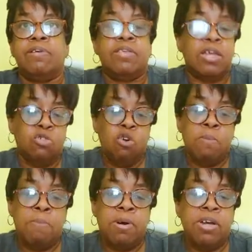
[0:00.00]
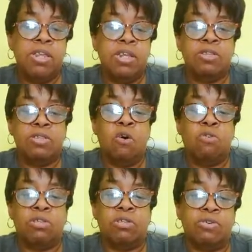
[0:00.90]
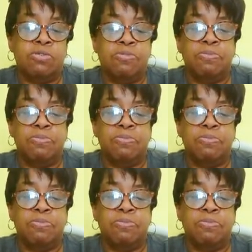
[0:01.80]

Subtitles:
That's on my bucket list also.